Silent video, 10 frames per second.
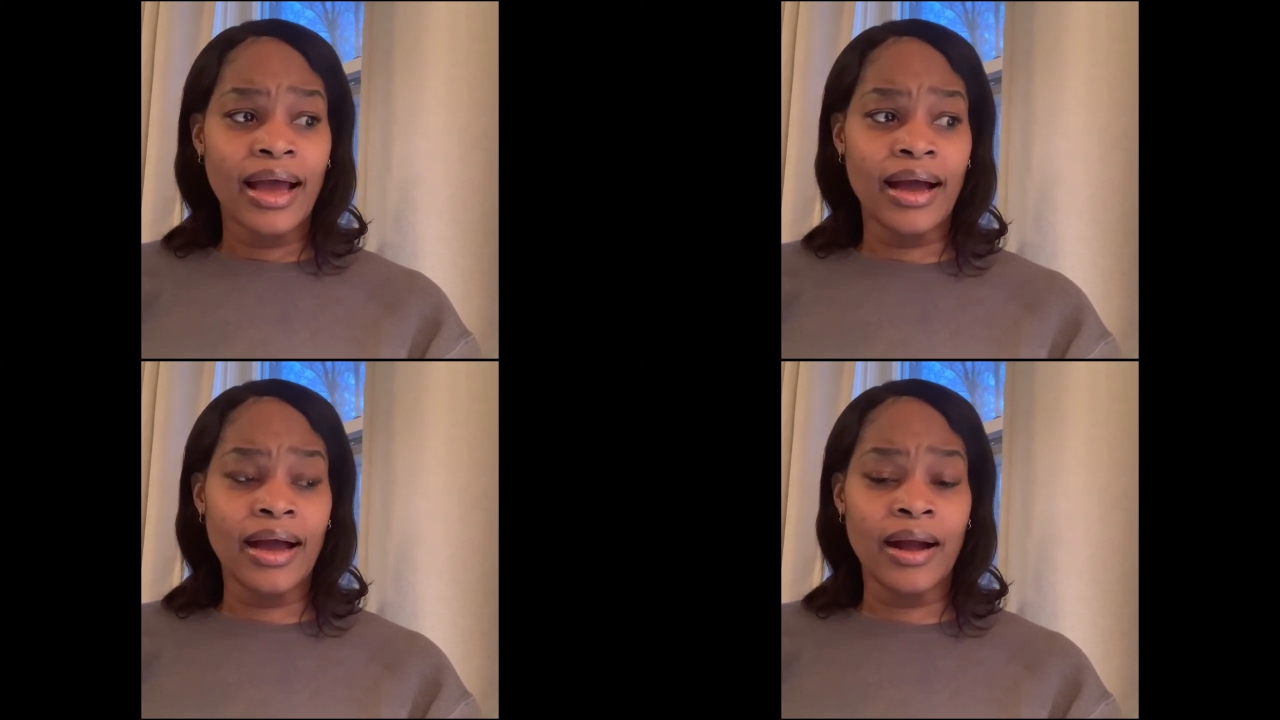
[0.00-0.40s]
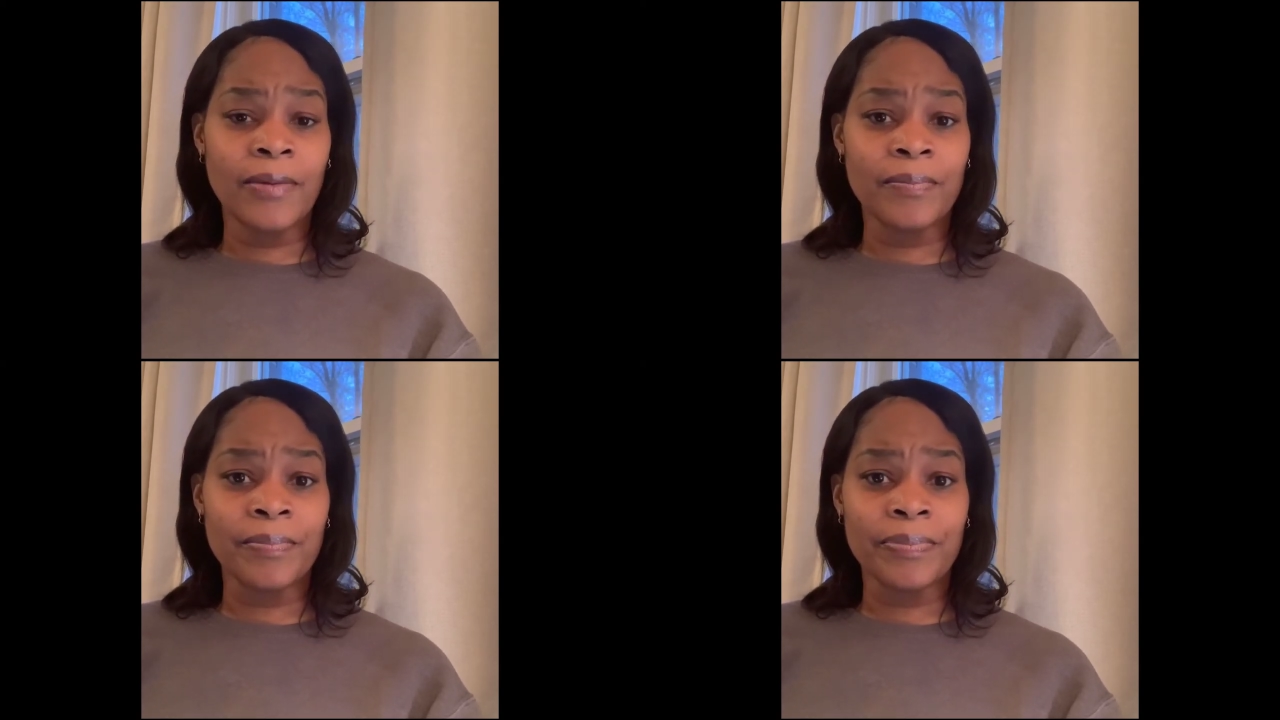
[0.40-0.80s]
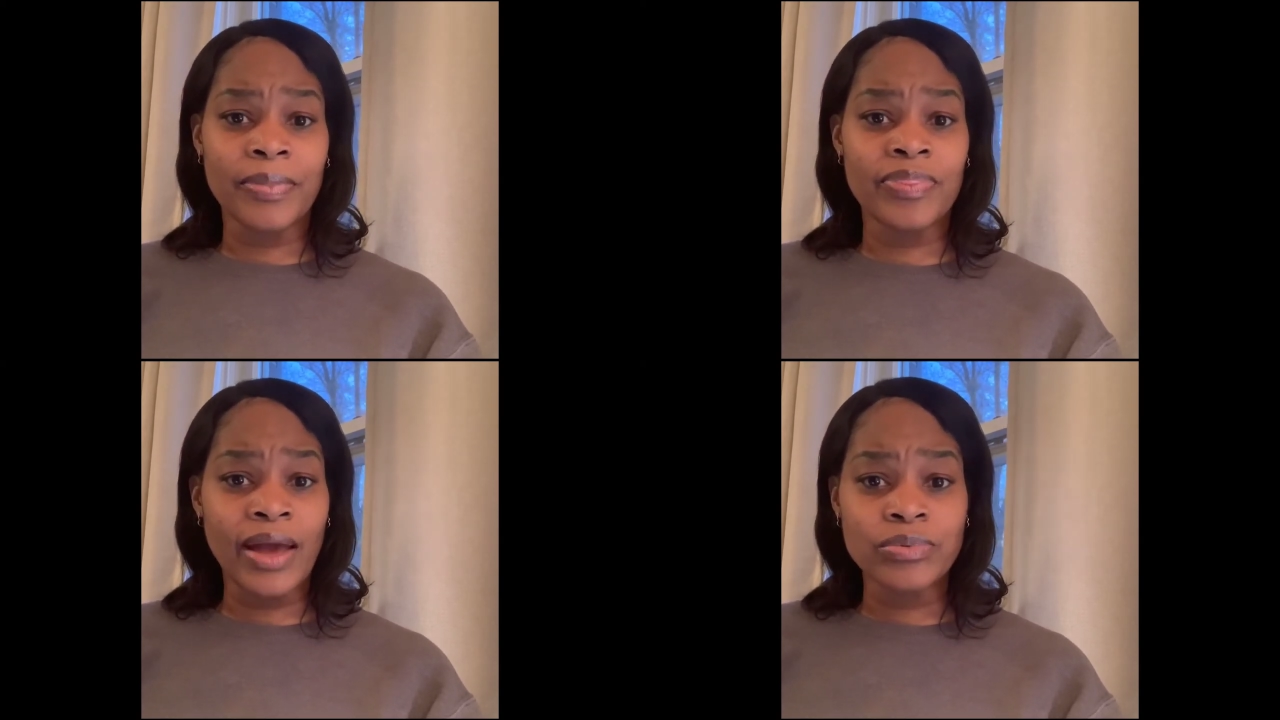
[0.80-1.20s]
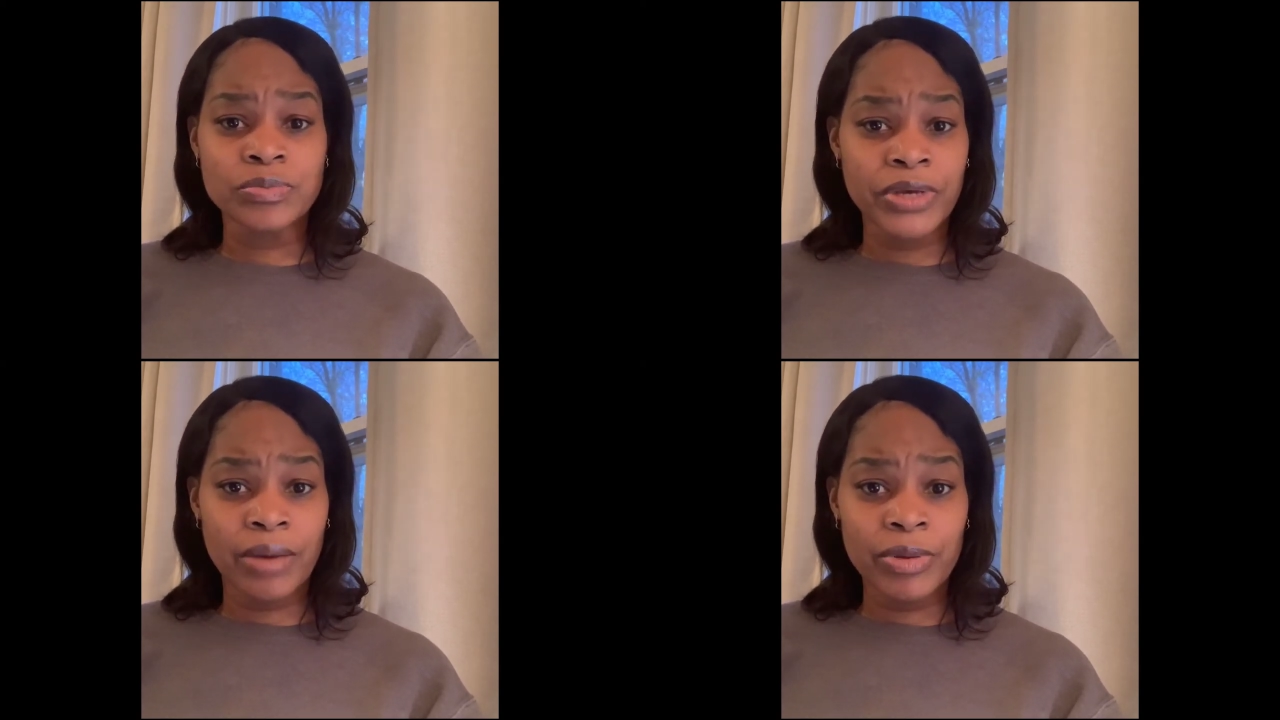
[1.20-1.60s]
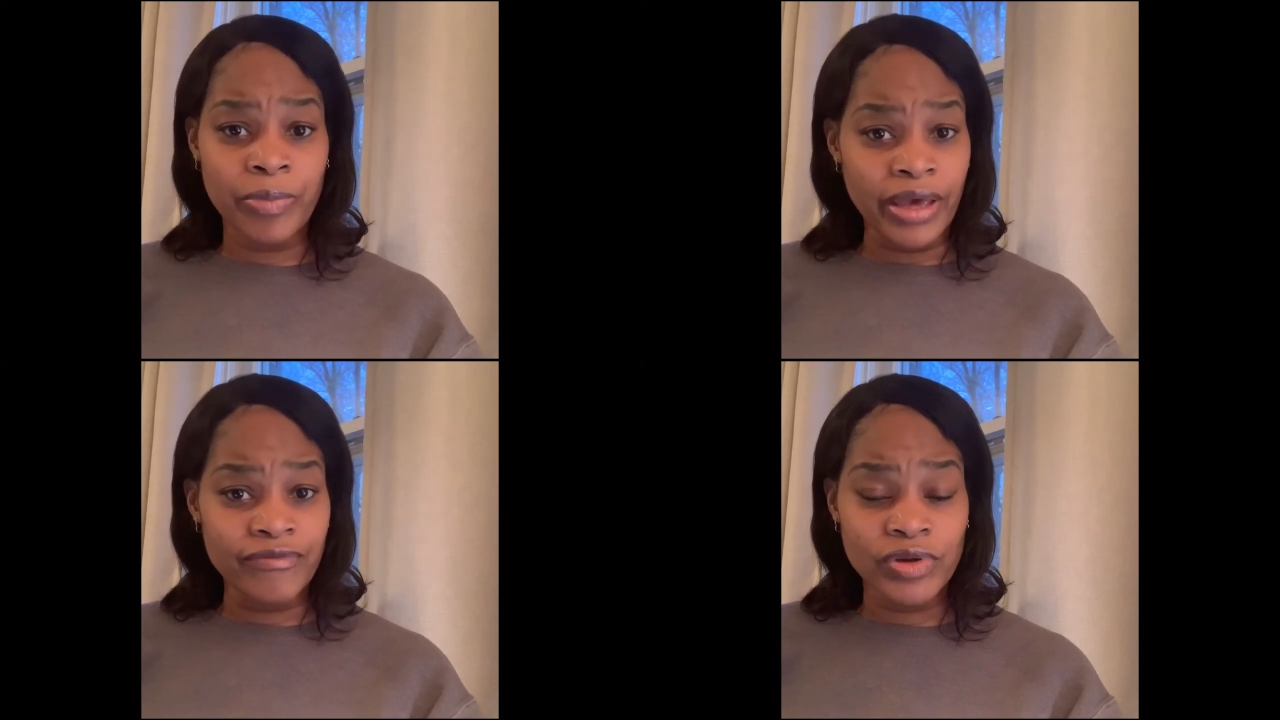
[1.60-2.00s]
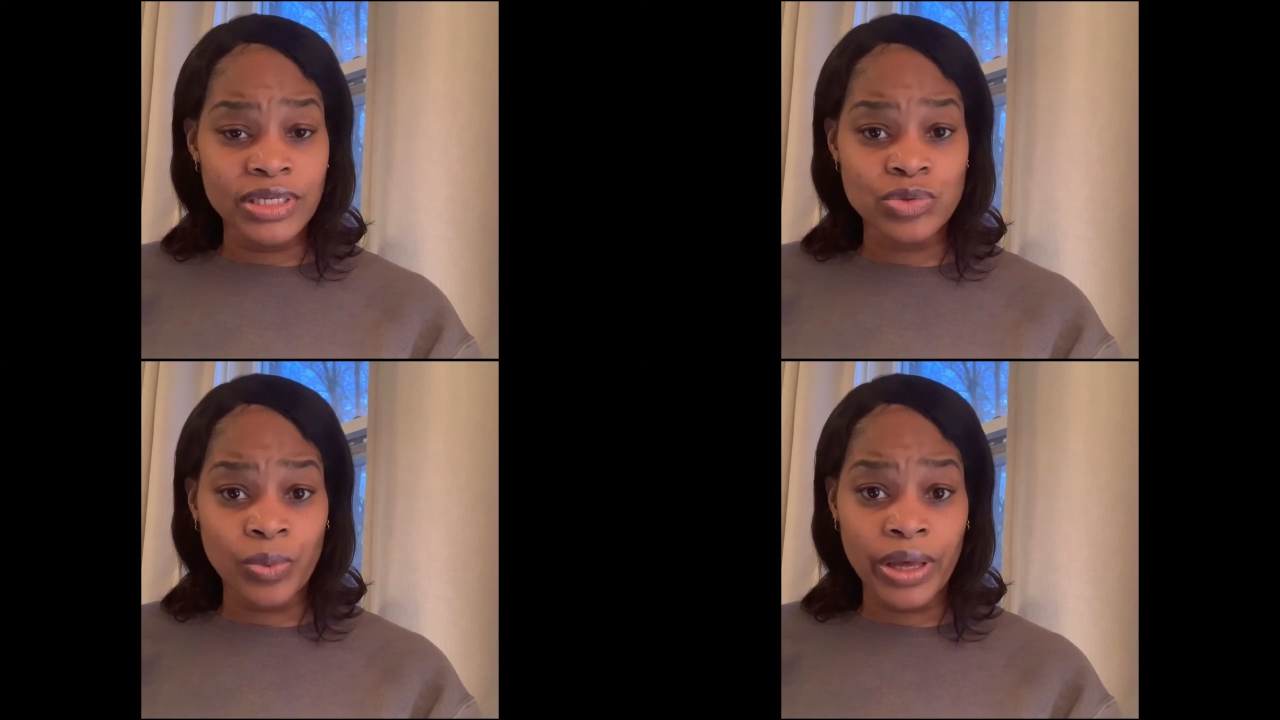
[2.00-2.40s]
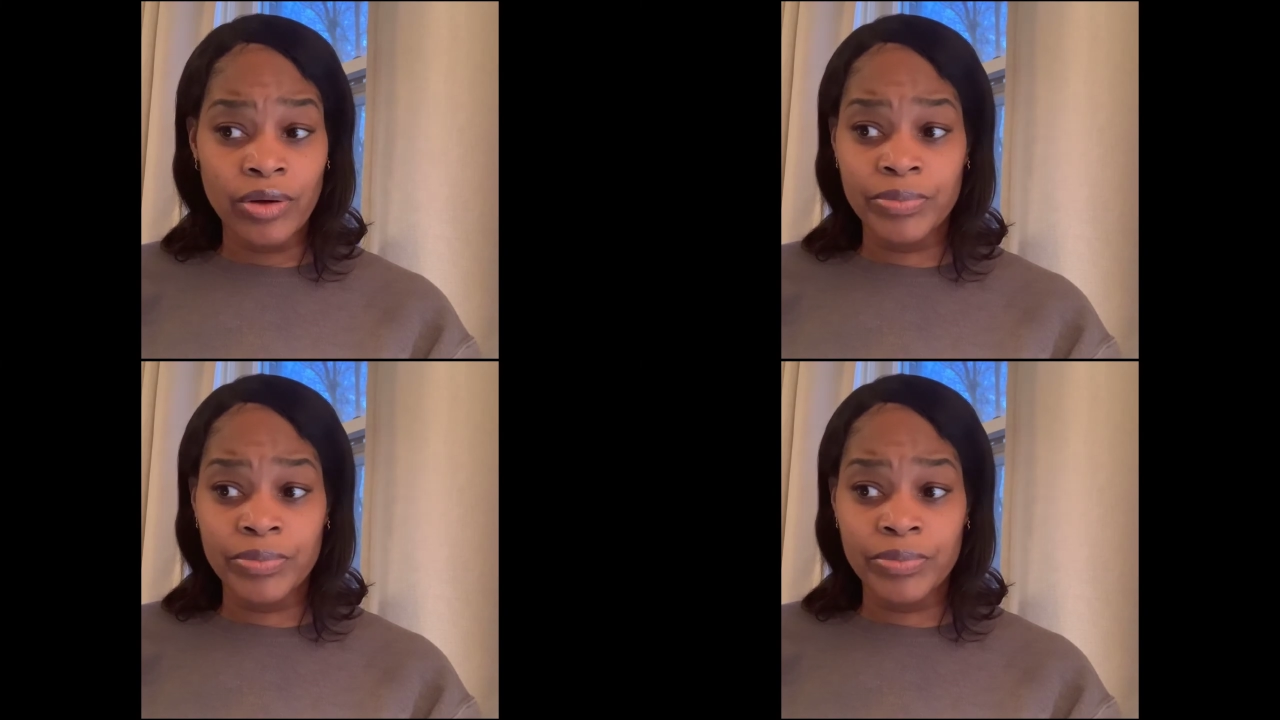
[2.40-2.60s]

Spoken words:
that was becoming painful as well,